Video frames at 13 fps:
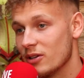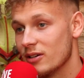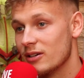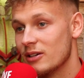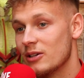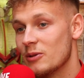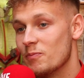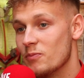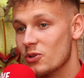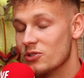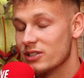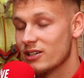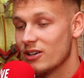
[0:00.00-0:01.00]
the
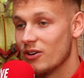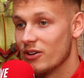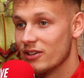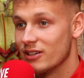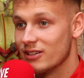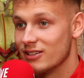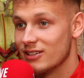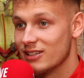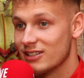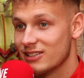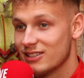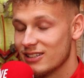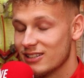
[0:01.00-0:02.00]
music on, and
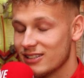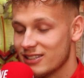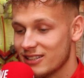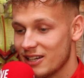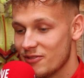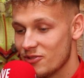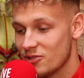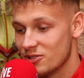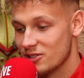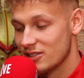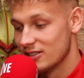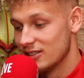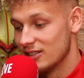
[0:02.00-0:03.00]
it's
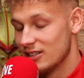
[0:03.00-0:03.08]
everyone's